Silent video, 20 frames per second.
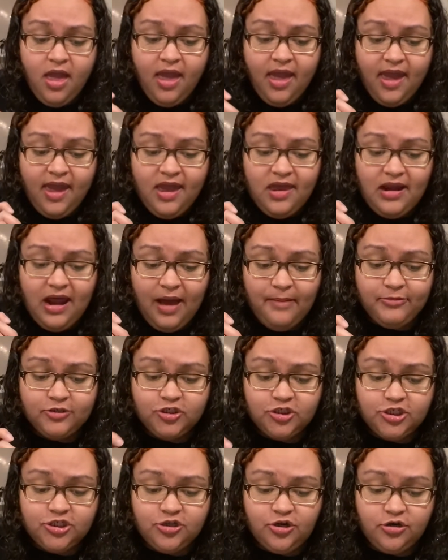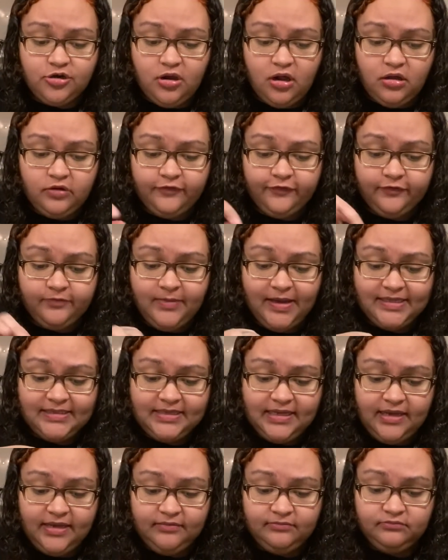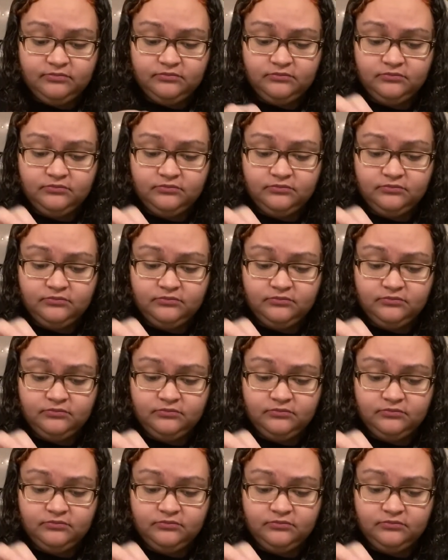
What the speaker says: And I'm gonna just start off by saying,